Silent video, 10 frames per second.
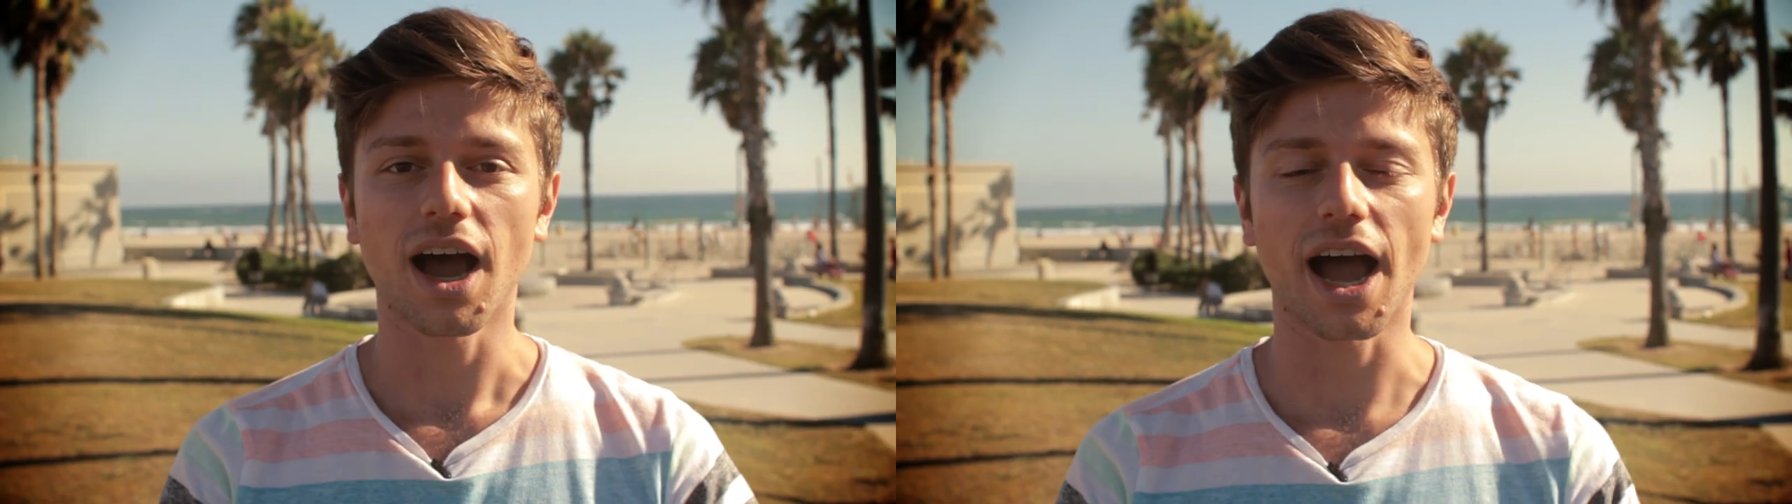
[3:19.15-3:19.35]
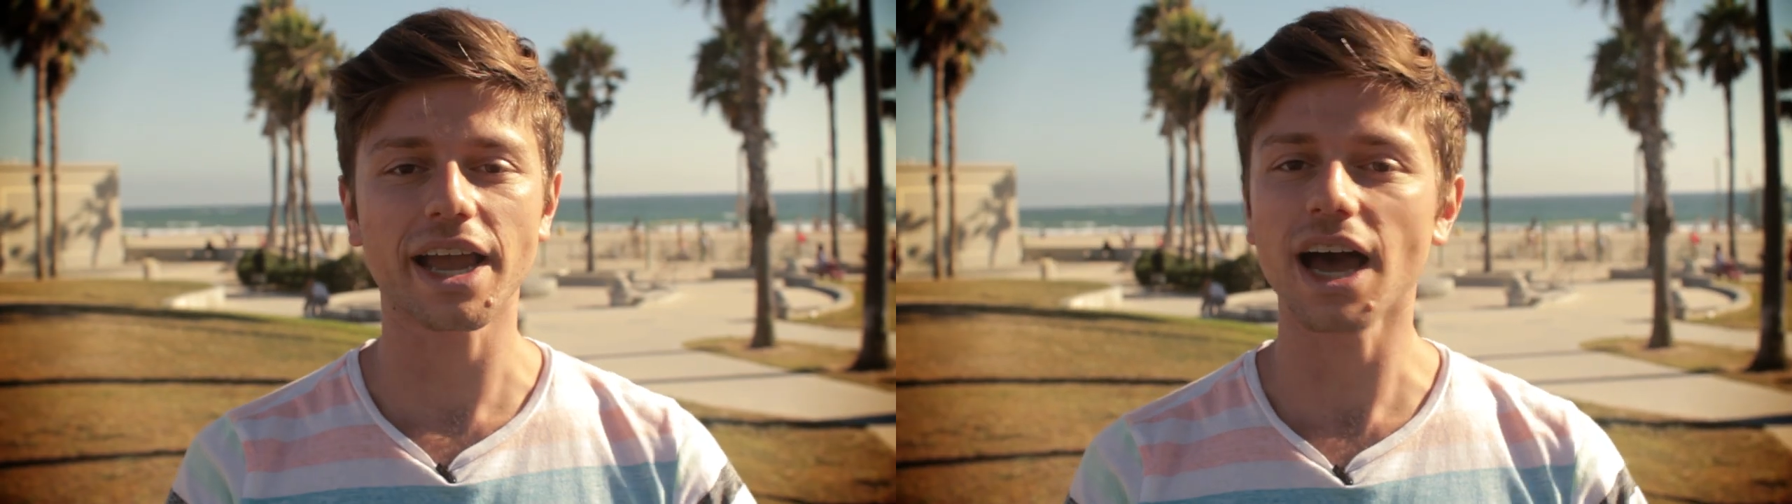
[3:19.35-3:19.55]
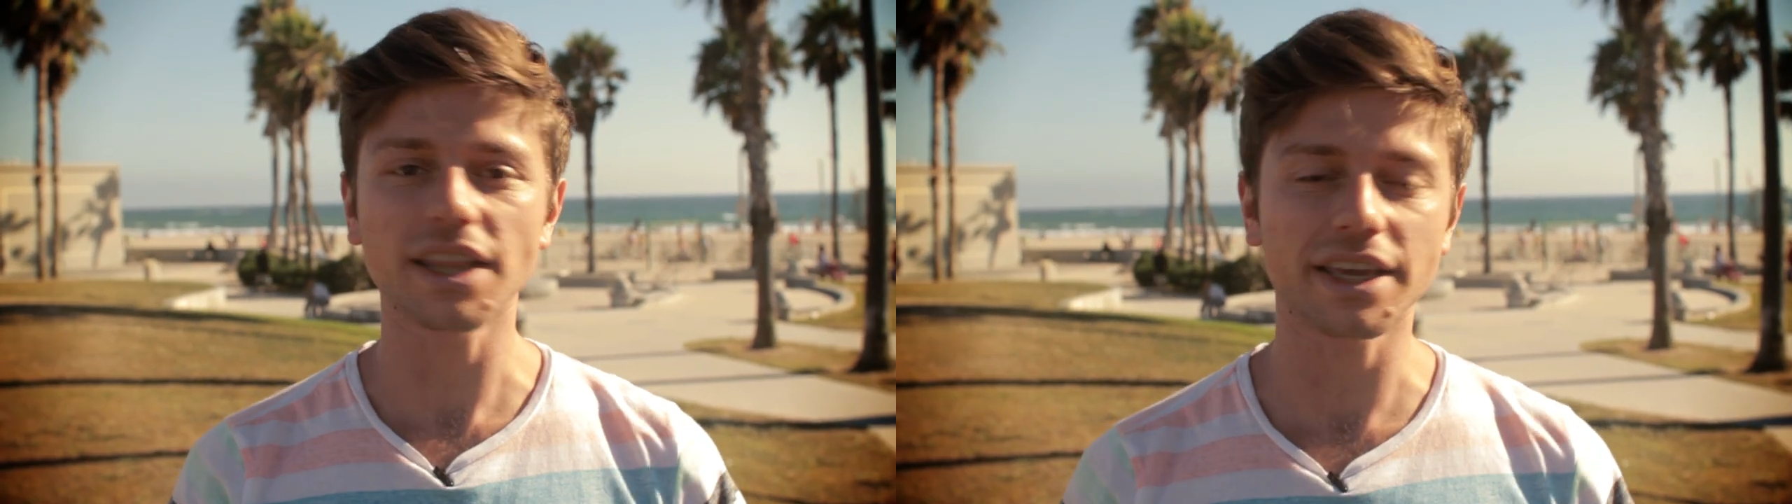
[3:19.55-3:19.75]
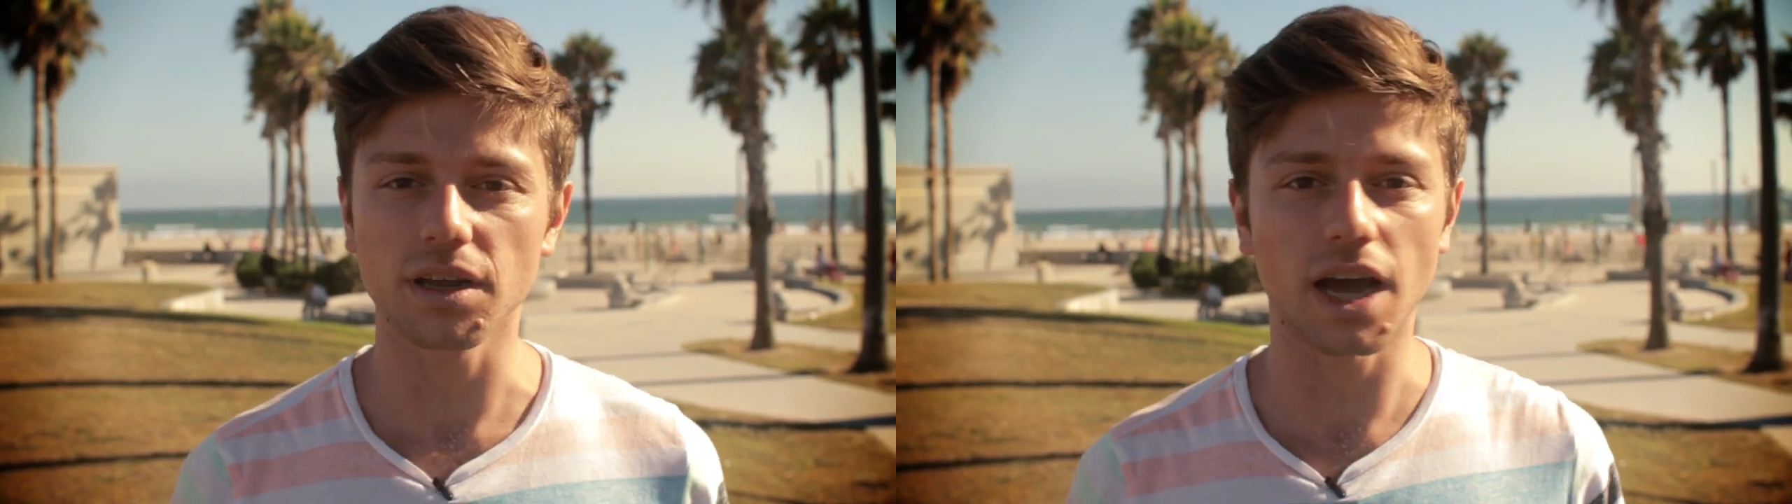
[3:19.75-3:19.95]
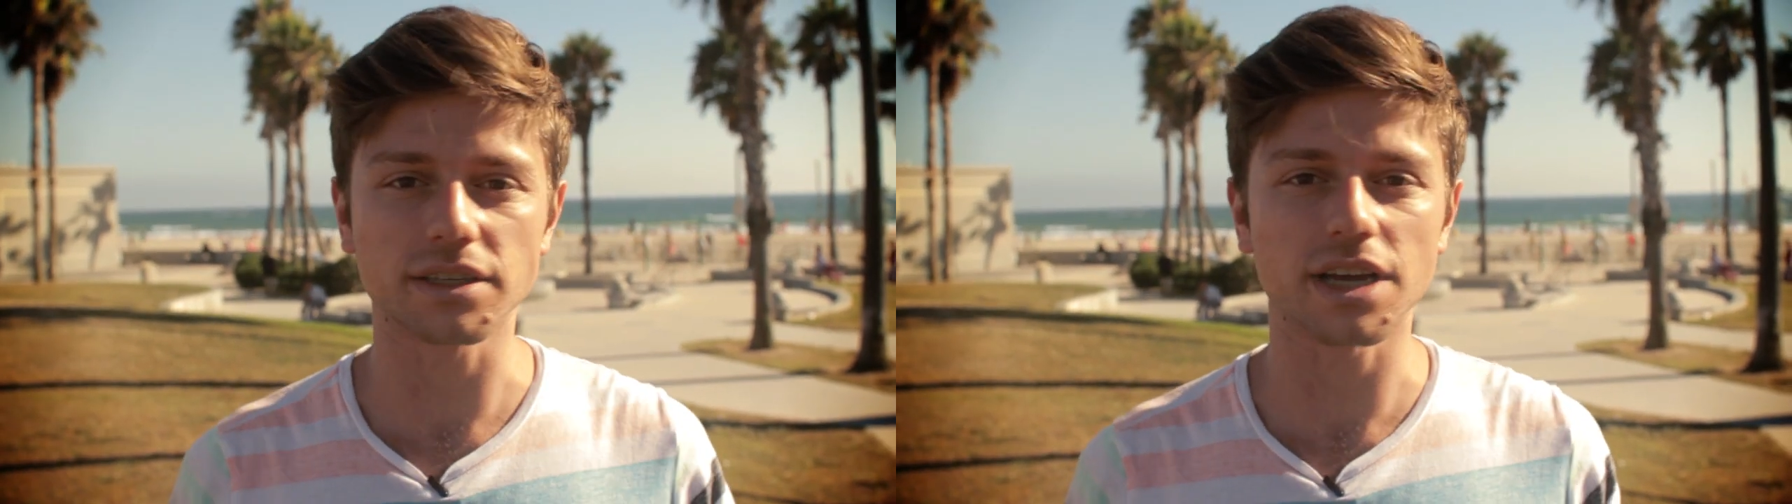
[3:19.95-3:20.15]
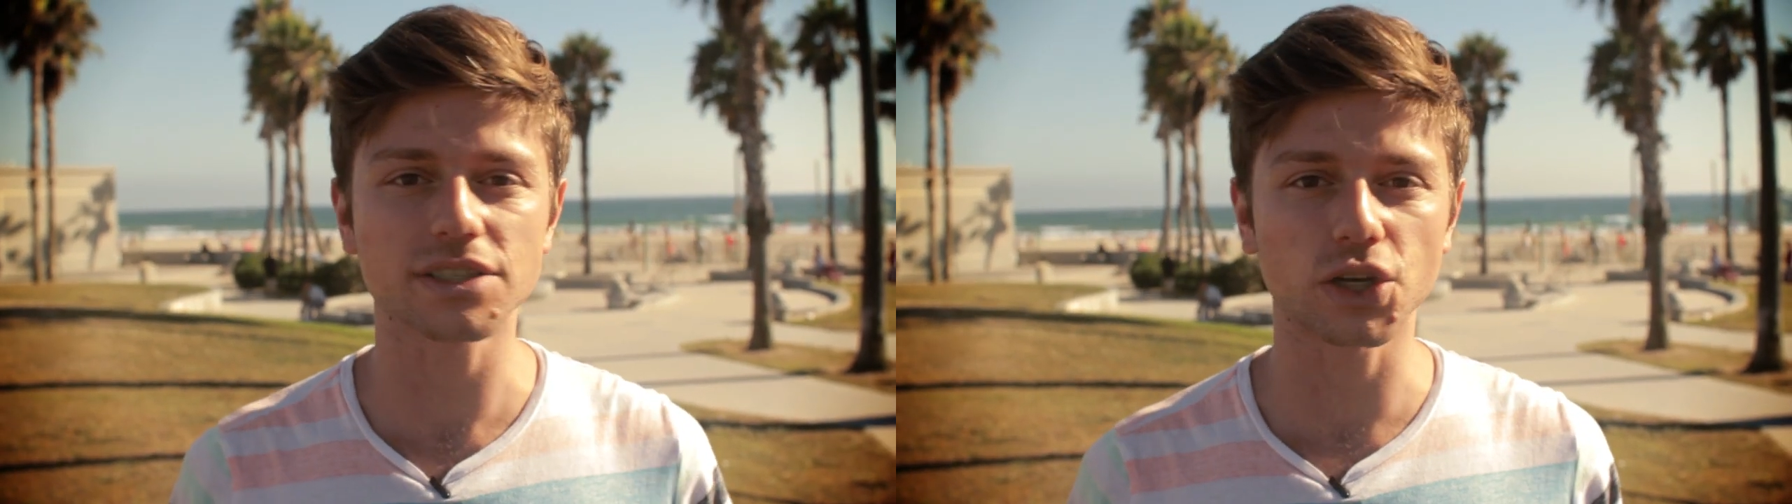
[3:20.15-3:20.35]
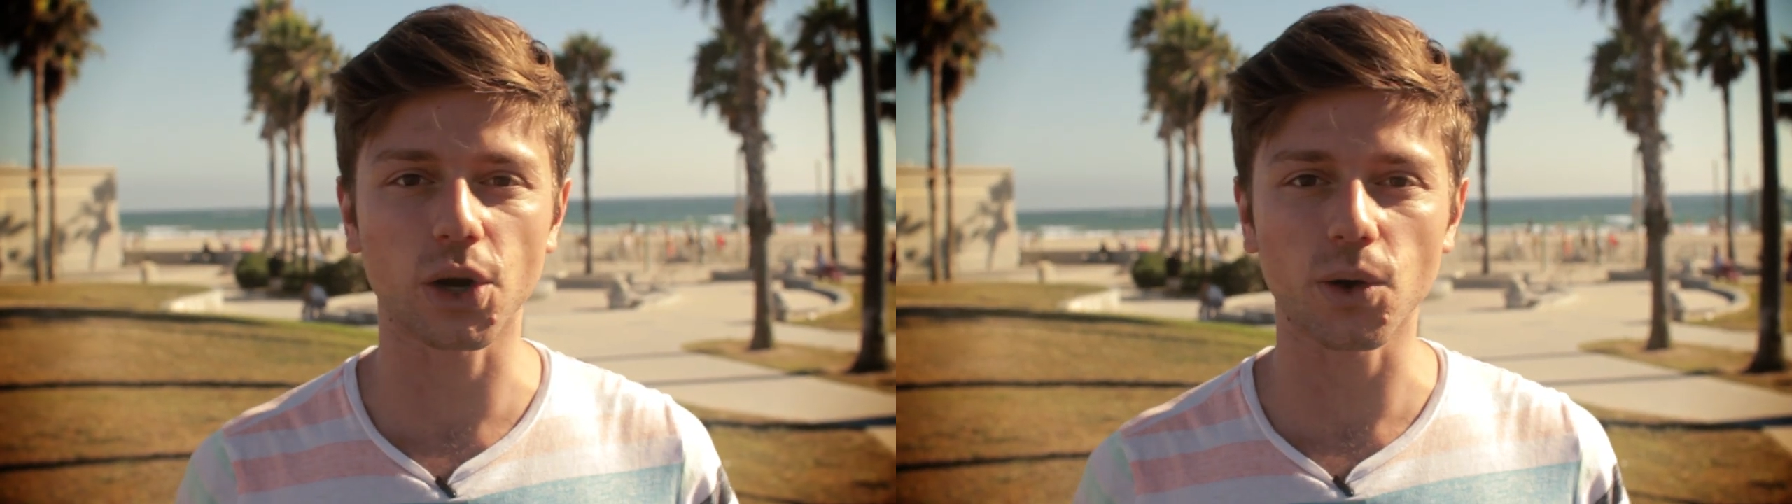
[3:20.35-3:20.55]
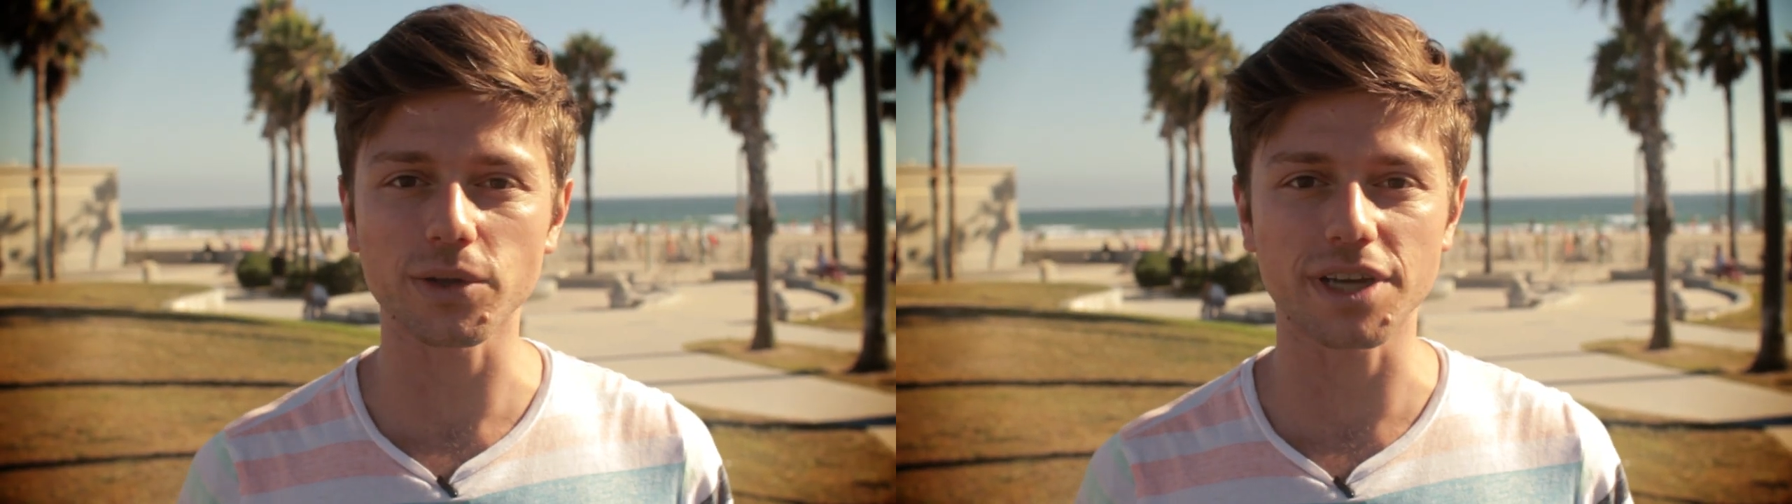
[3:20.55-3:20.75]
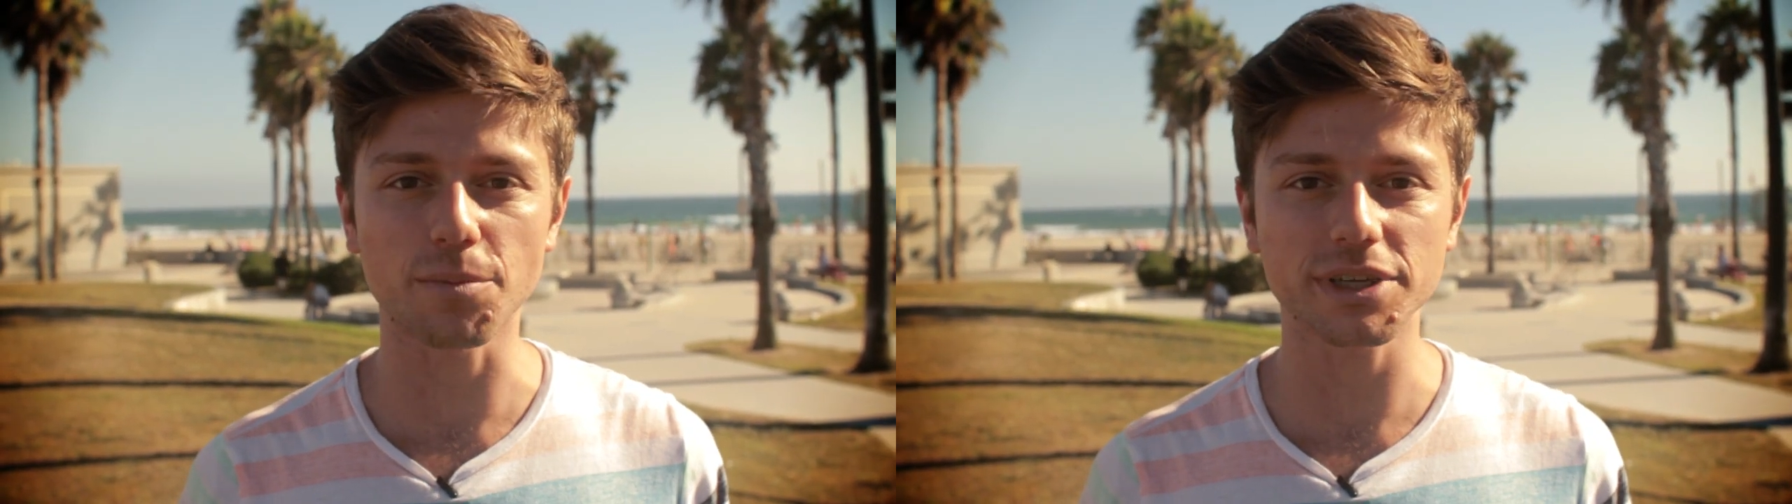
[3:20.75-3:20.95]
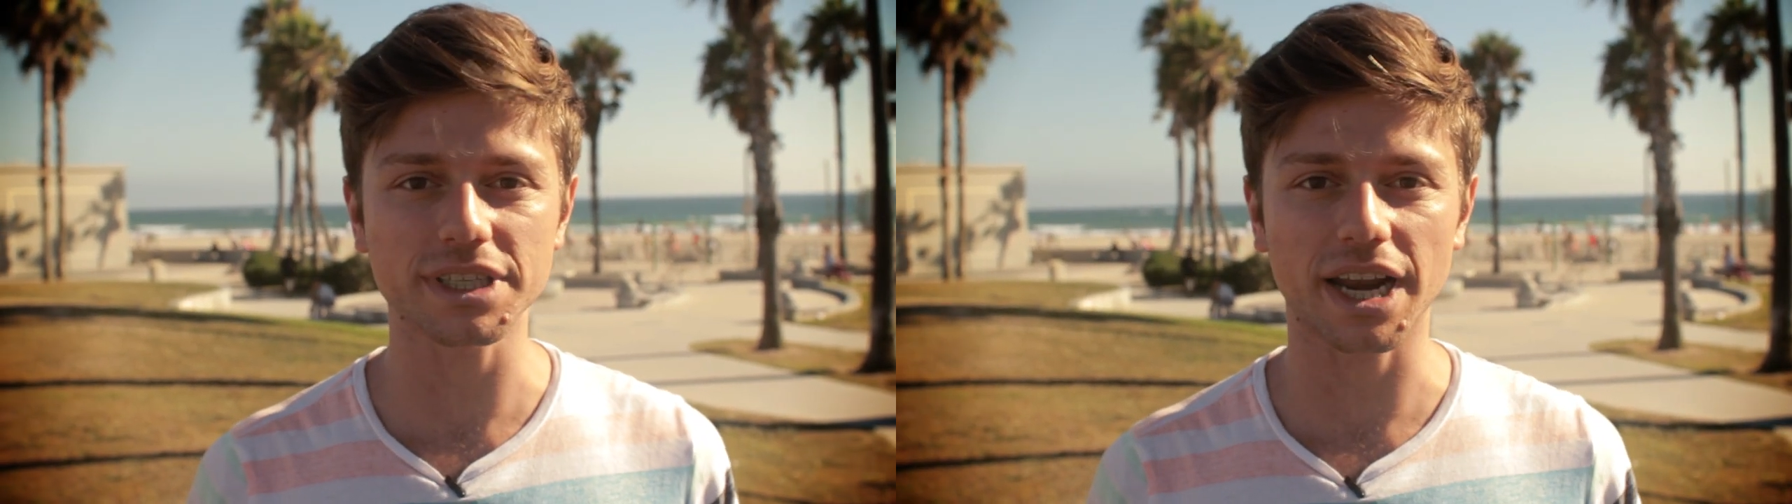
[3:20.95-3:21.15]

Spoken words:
I got like a dozen girls' numbers.